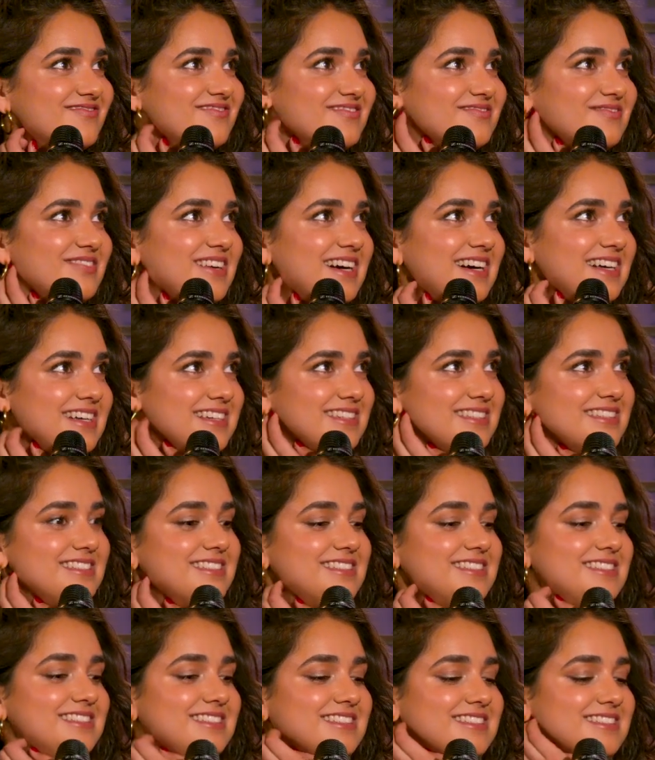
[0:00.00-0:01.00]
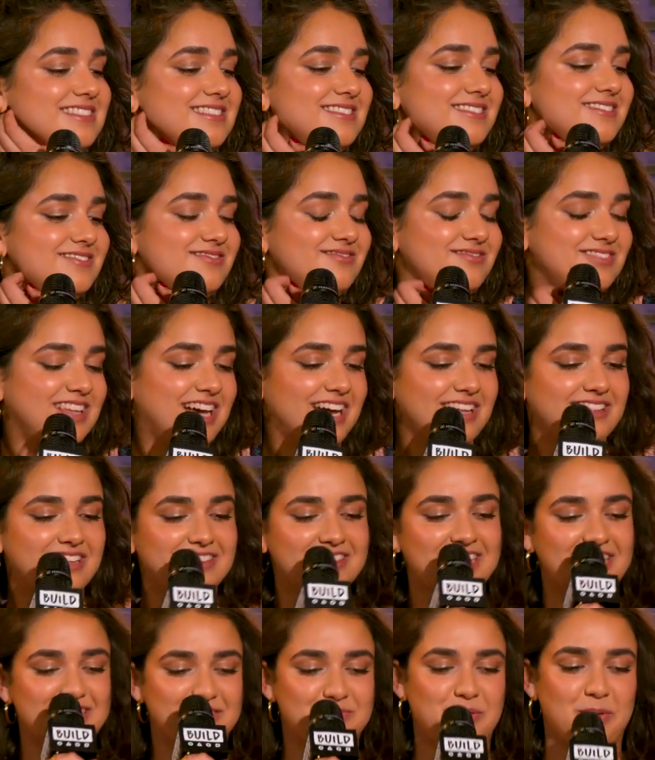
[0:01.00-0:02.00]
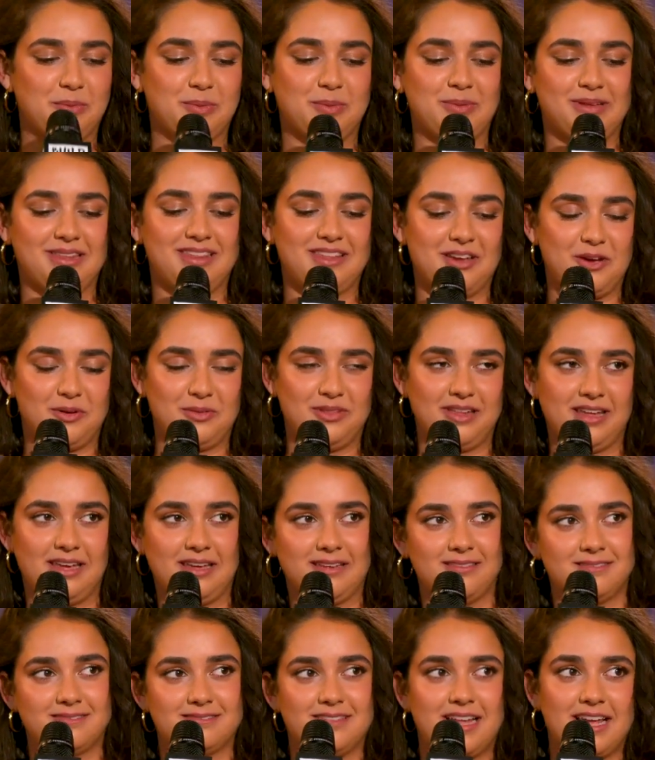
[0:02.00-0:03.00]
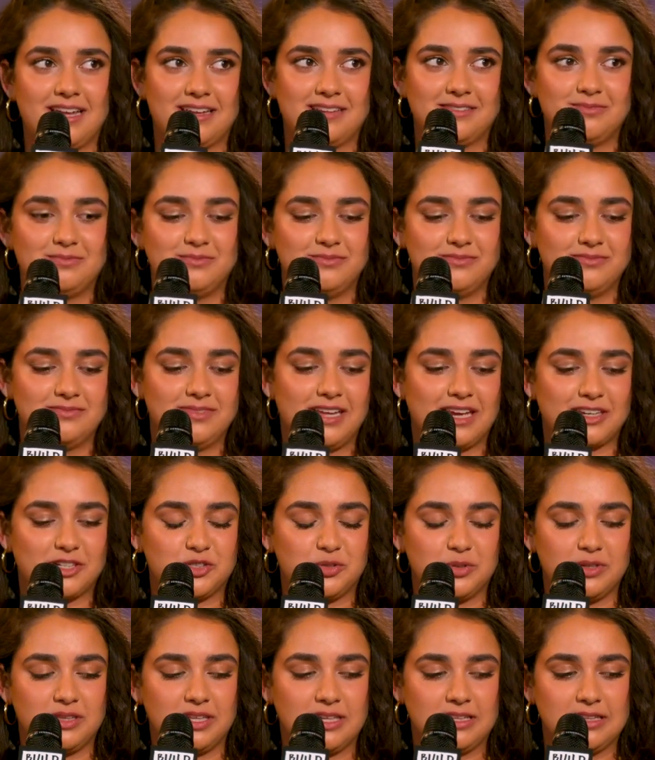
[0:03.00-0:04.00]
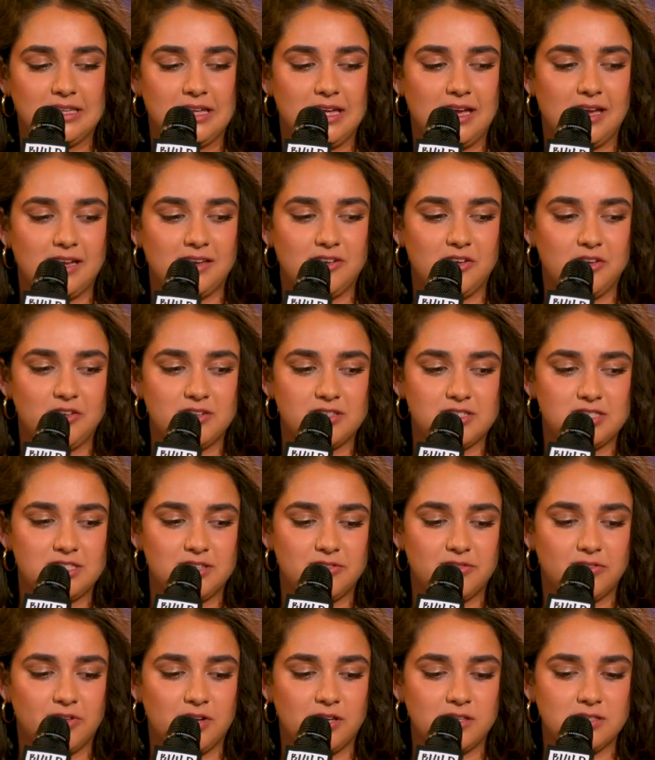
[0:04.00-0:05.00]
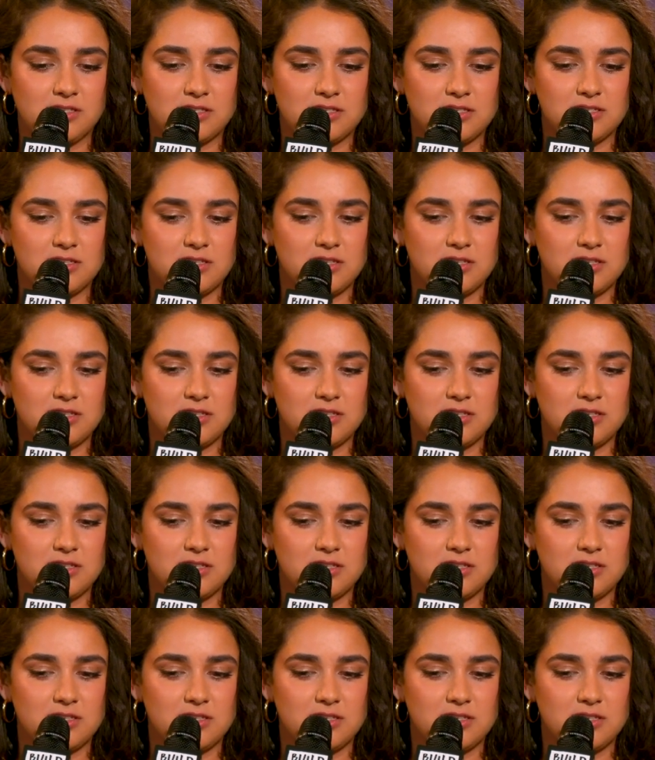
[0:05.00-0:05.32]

but I think that's probably the only like actual thing that I noticed different.